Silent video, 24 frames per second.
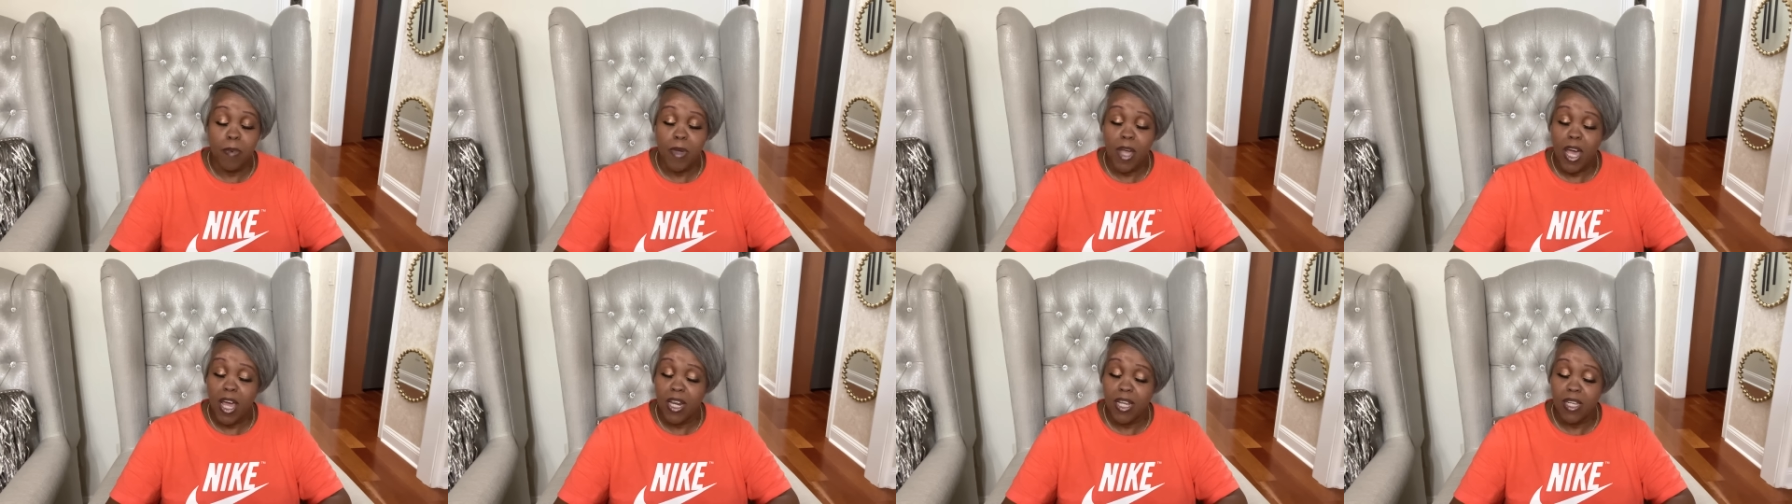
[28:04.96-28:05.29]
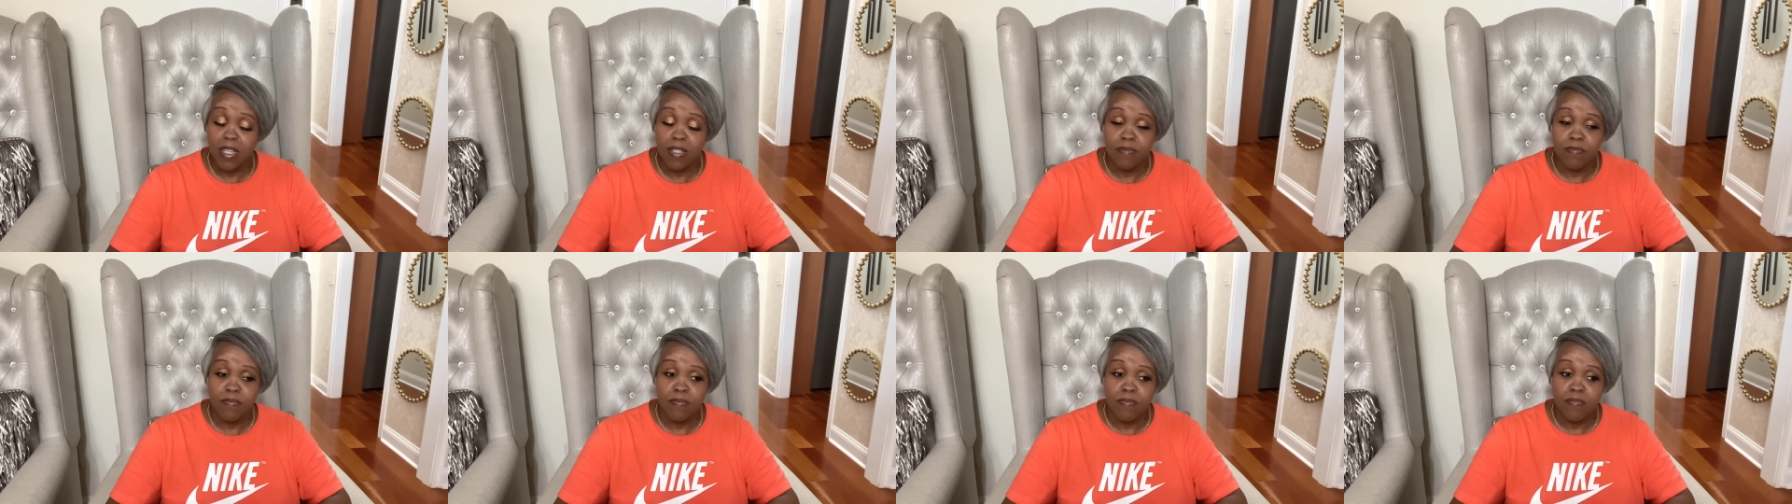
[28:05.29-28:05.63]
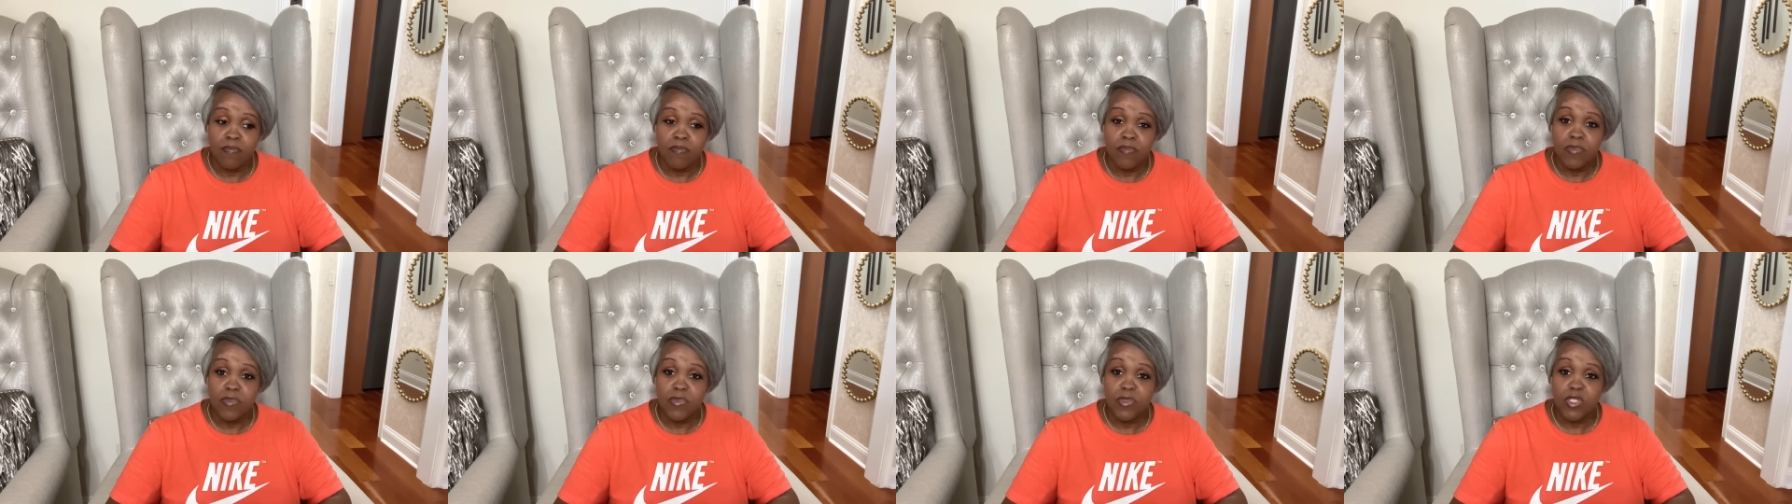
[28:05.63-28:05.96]
kind of
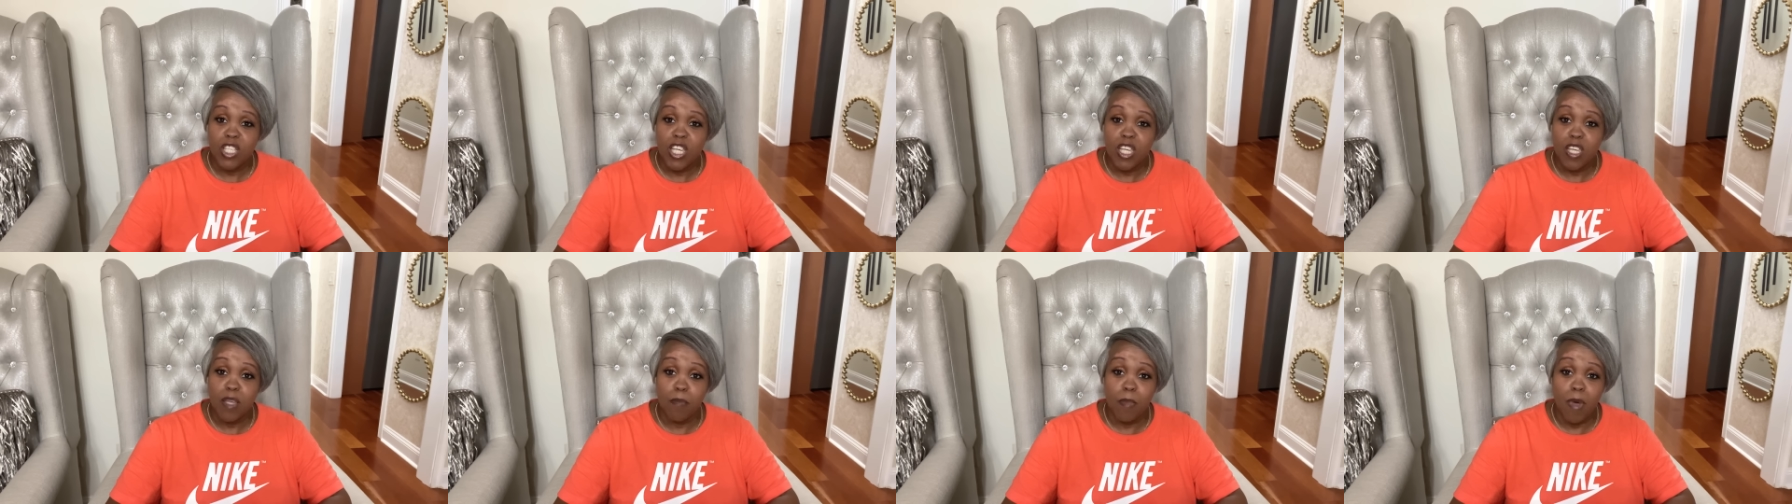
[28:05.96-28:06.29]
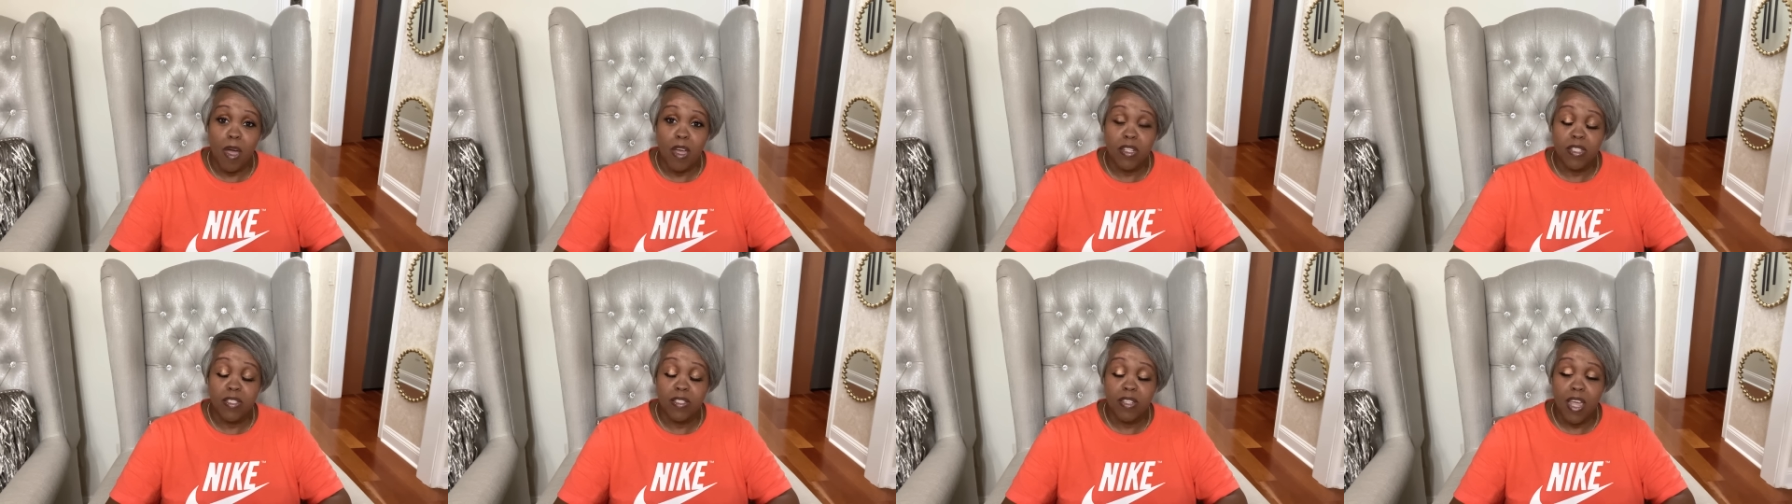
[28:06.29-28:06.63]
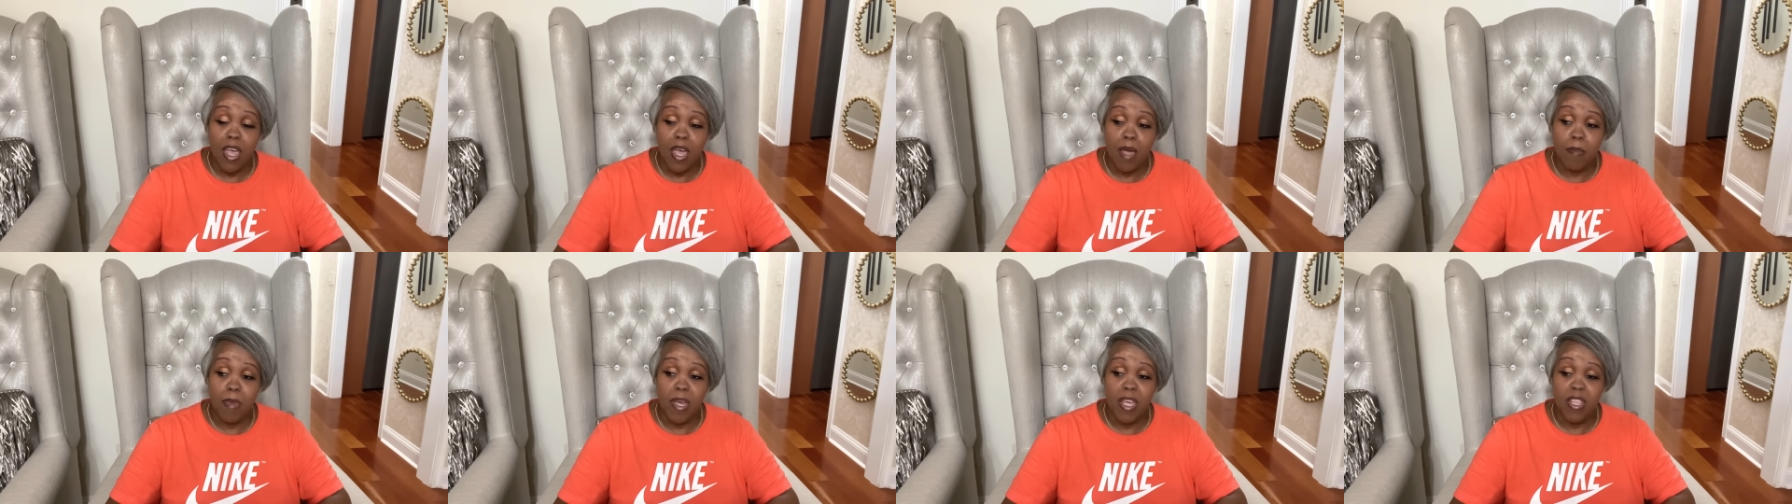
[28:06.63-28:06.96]
taking my
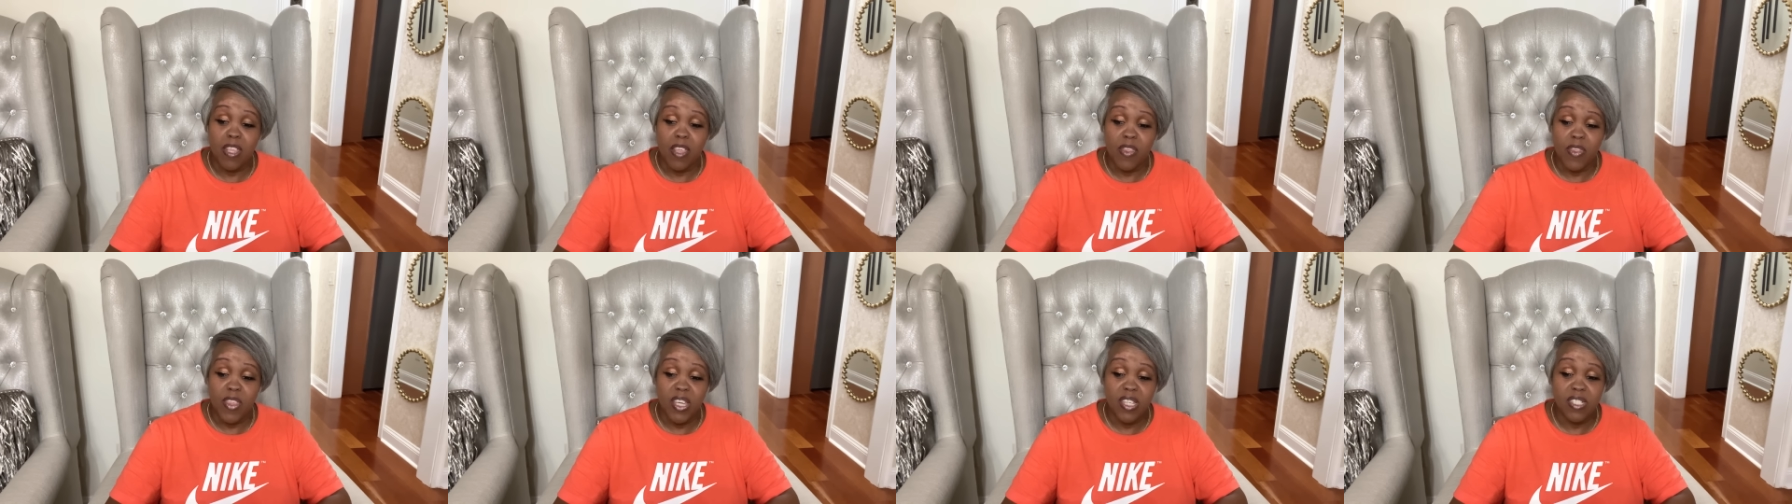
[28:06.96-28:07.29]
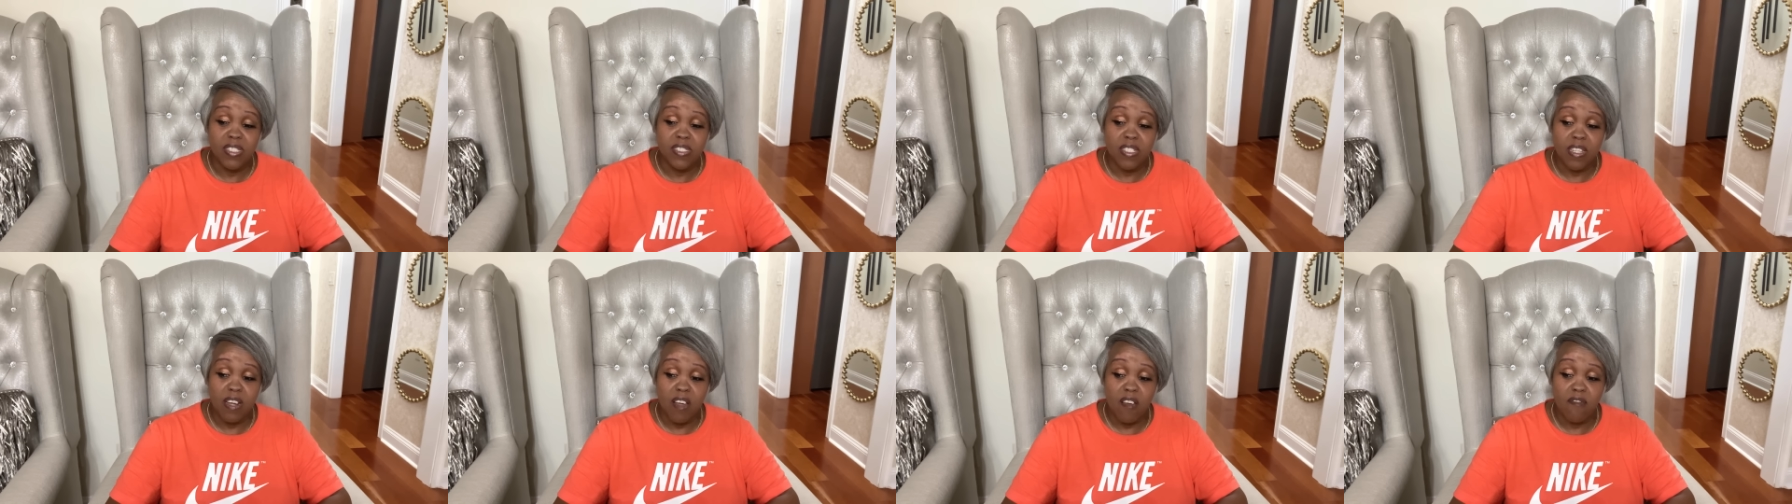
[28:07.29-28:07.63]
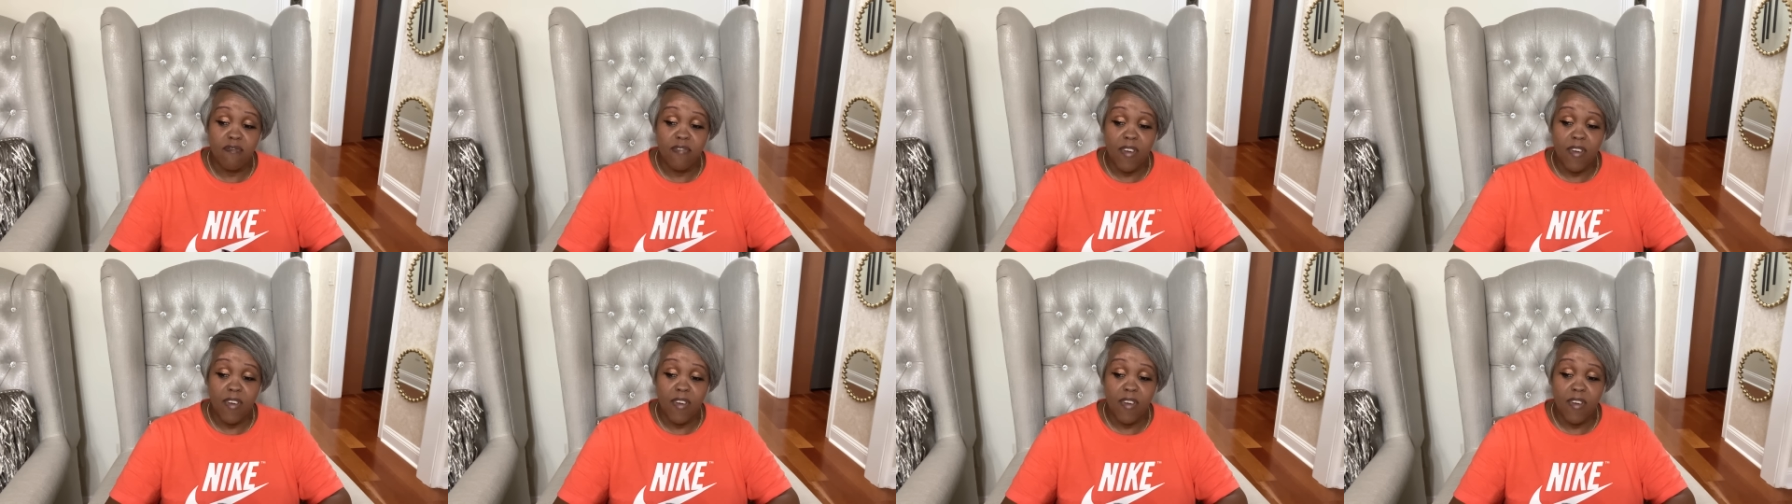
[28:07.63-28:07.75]
time and the things that I'm